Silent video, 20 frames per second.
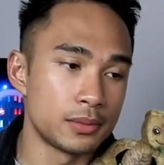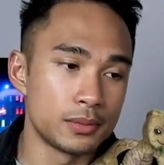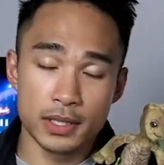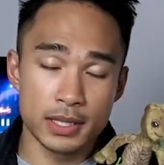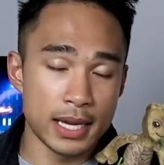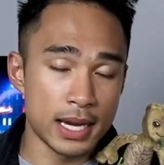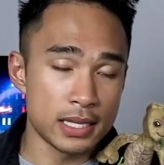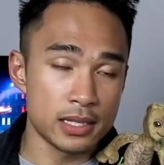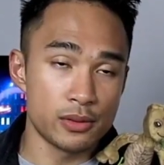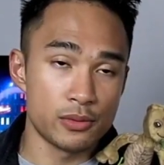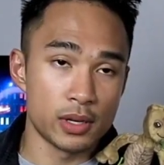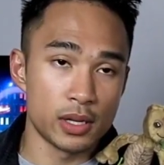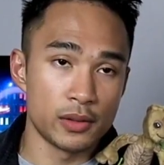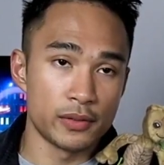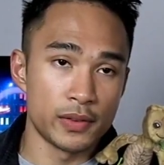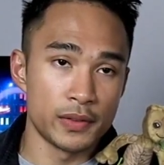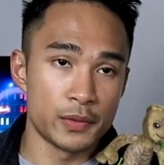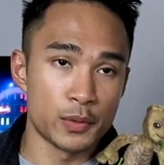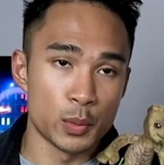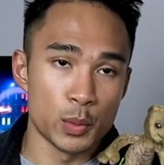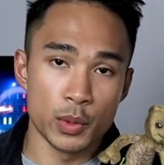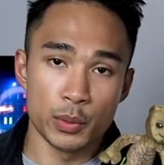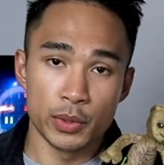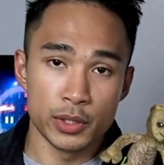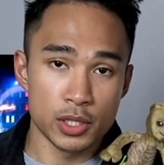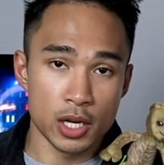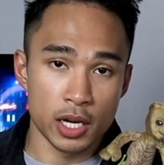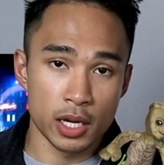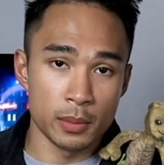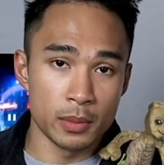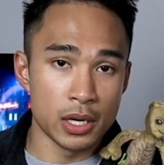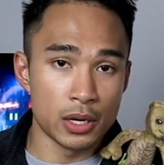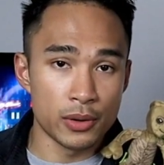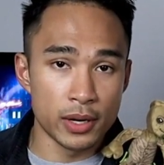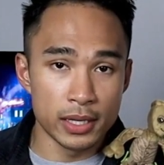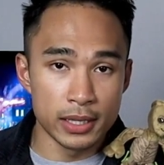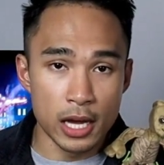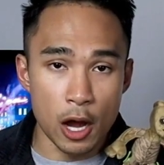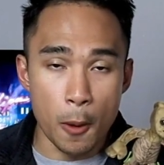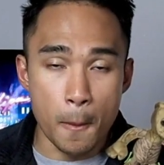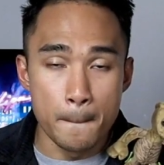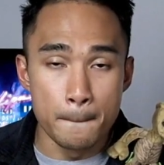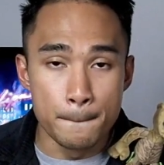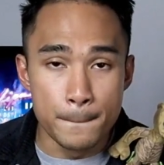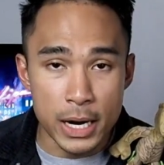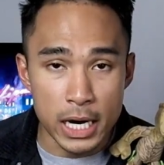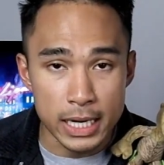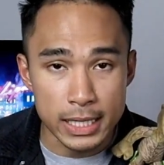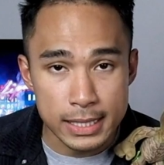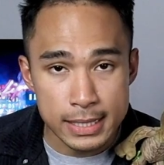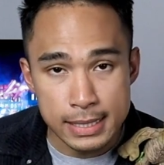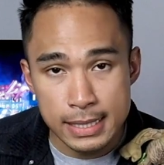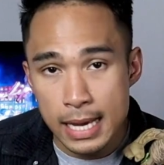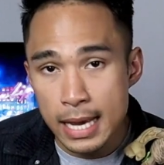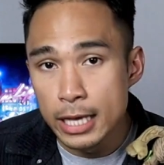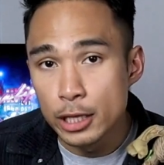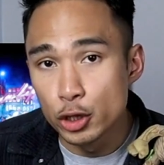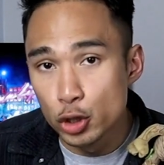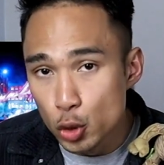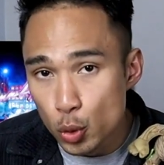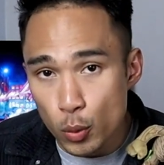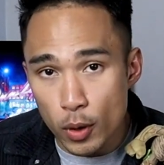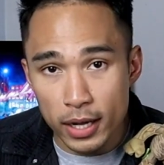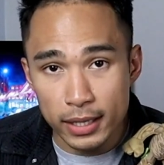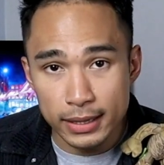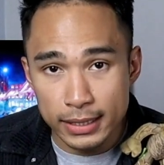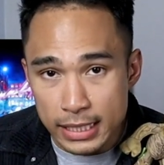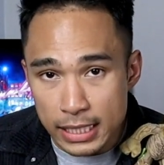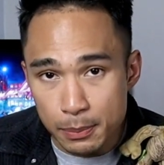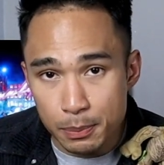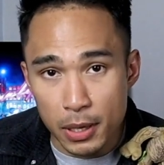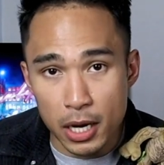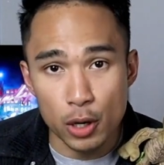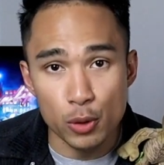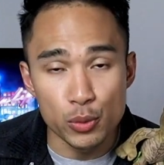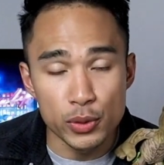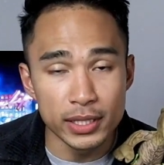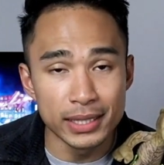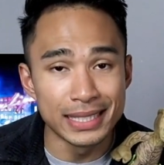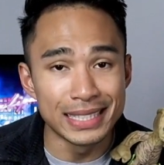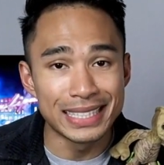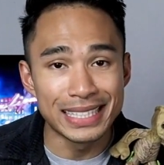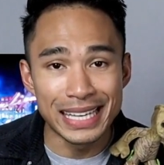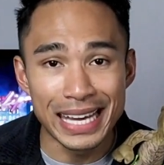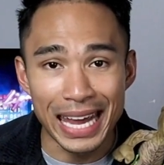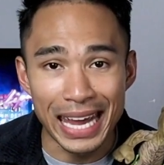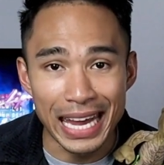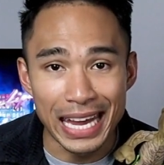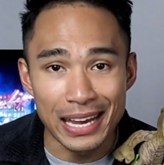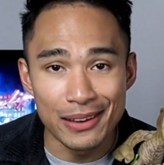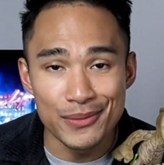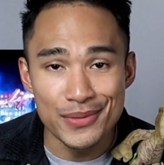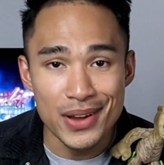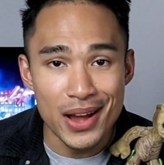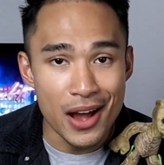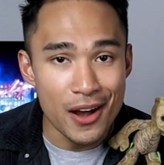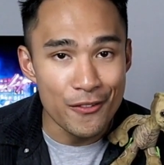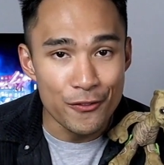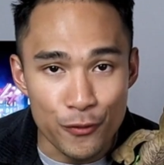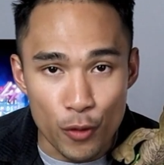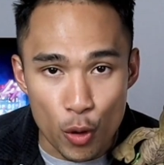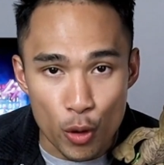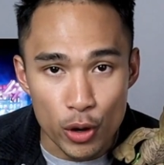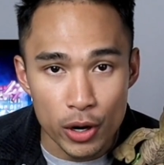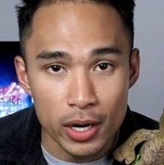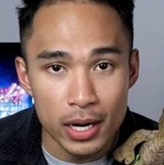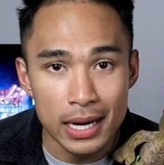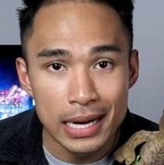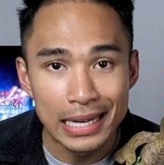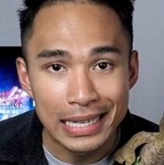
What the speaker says: That's irrelevant from what we're talking about right now, but Dua Lipa really came for